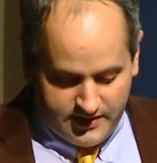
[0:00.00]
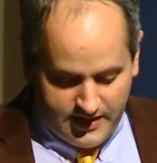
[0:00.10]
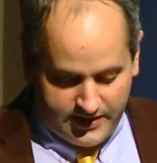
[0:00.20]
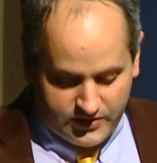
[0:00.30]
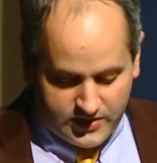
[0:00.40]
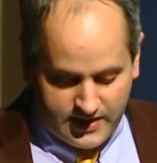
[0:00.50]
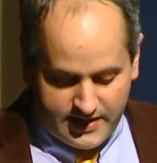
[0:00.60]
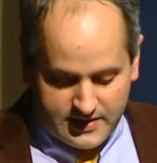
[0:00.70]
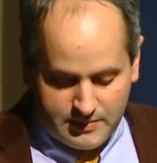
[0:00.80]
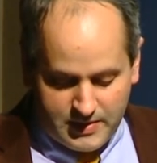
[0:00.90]
Dr.
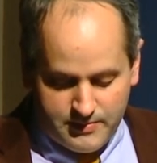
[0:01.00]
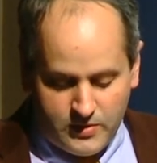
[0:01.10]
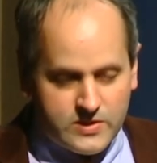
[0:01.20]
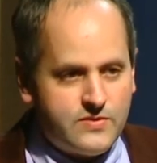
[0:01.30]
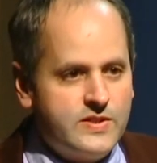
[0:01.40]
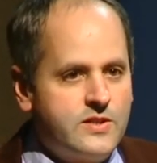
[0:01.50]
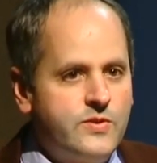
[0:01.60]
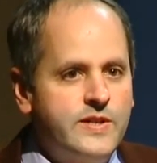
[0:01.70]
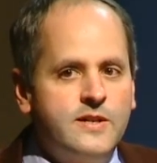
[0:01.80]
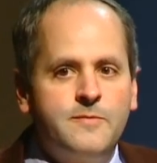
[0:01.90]
Stetten spent most of his
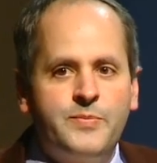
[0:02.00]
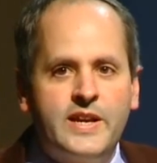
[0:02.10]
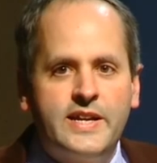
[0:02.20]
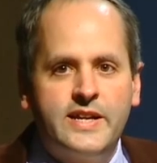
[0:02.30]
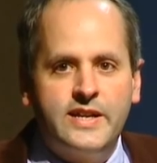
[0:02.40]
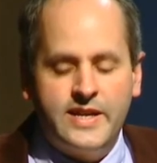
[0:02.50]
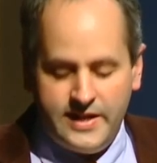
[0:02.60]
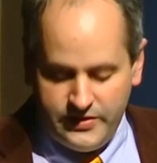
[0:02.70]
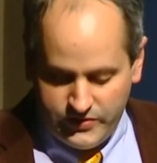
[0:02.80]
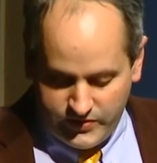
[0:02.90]
career at
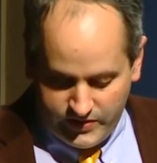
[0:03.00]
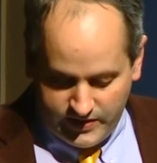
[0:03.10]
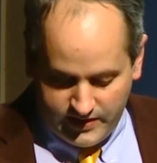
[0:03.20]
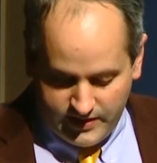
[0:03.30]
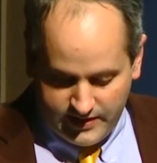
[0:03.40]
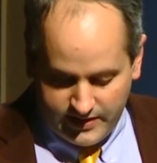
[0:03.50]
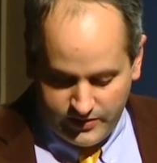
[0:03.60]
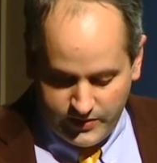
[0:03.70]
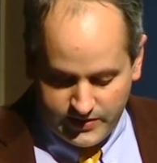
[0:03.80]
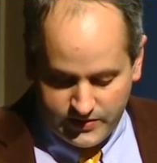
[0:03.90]
NIH, uh,
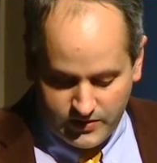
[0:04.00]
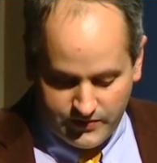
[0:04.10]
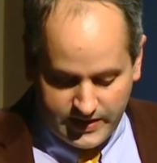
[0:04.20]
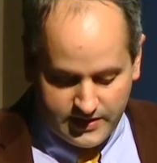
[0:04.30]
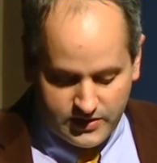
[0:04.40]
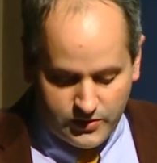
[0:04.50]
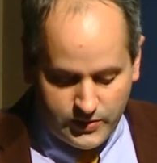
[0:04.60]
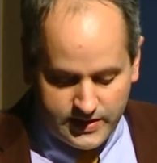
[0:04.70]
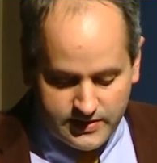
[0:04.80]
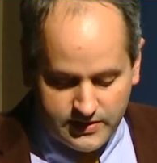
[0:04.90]
including serving in
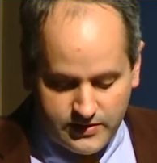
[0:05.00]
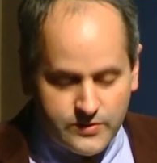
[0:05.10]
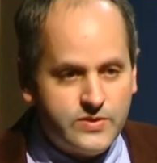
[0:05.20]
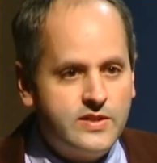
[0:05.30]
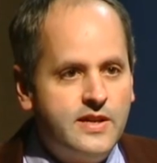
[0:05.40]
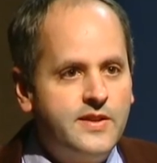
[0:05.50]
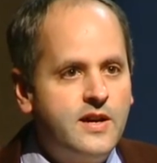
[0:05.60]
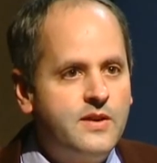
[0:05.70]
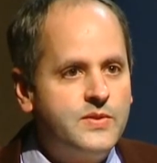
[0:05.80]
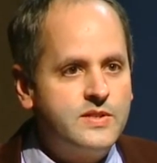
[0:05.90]
two institutes and the
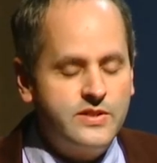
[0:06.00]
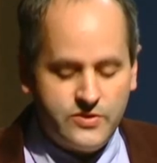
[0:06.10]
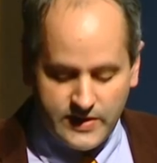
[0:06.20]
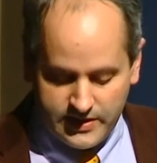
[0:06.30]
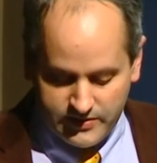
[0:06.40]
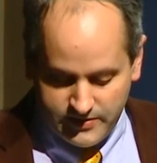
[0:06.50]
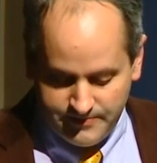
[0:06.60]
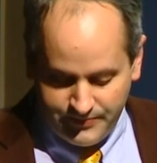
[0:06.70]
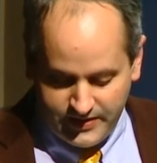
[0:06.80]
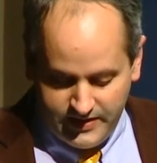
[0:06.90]
Office of the Director.
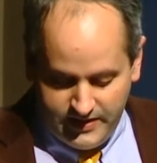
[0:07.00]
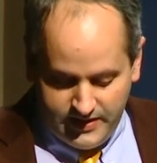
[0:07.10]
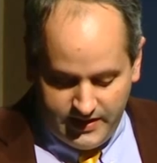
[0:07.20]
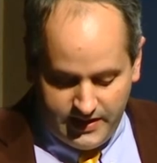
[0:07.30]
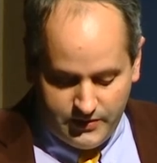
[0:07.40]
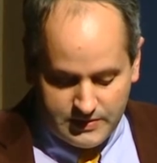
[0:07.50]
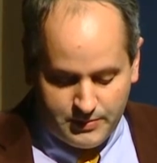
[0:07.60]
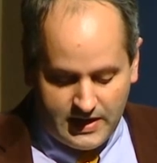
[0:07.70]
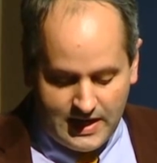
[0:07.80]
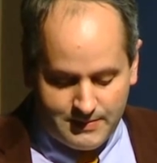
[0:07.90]
He was
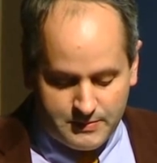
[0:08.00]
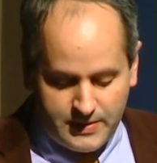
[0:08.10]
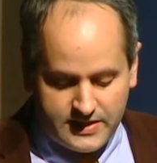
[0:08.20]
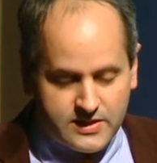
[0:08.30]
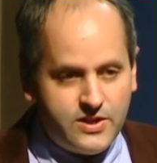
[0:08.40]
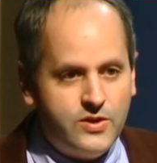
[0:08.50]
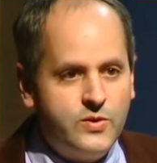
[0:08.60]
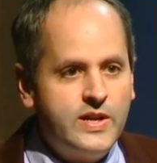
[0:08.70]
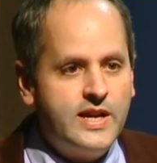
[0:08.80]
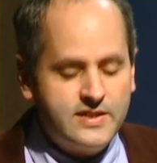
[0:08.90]
perhaps best
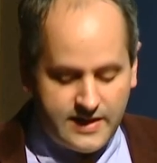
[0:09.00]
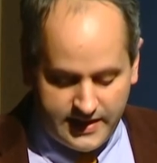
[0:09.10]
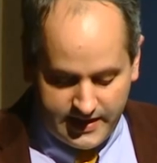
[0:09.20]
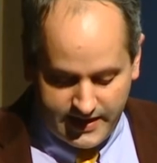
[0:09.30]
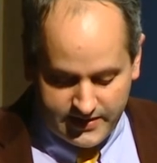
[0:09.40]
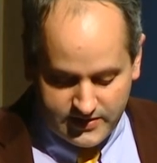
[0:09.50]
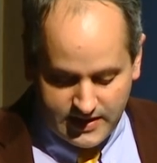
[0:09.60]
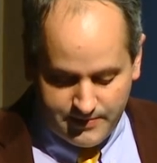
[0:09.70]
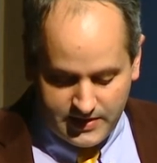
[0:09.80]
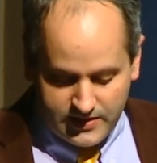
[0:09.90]
known as NIH
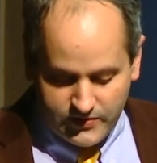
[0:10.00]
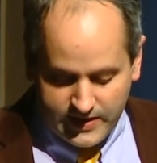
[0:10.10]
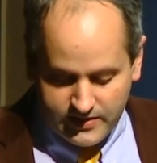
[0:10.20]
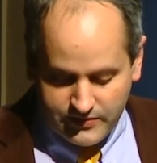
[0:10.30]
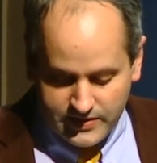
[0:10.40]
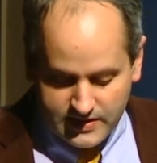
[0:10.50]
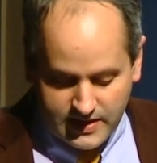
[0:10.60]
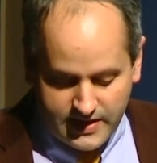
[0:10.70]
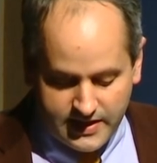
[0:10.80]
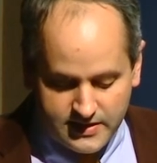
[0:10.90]
Deputy Director for
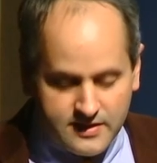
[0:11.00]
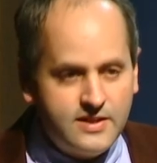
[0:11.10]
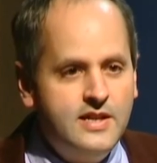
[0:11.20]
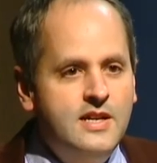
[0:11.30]
Science,